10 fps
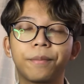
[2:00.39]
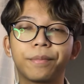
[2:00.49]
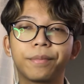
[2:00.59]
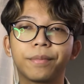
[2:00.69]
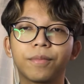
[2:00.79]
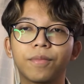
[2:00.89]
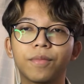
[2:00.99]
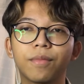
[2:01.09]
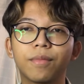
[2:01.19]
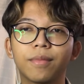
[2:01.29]

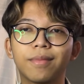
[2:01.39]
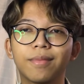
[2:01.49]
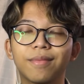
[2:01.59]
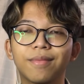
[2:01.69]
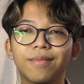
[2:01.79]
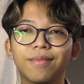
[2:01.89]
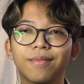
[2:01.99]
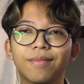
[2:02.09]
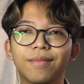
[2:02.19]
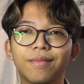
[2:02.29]

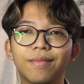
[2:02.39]
Nobody speaks.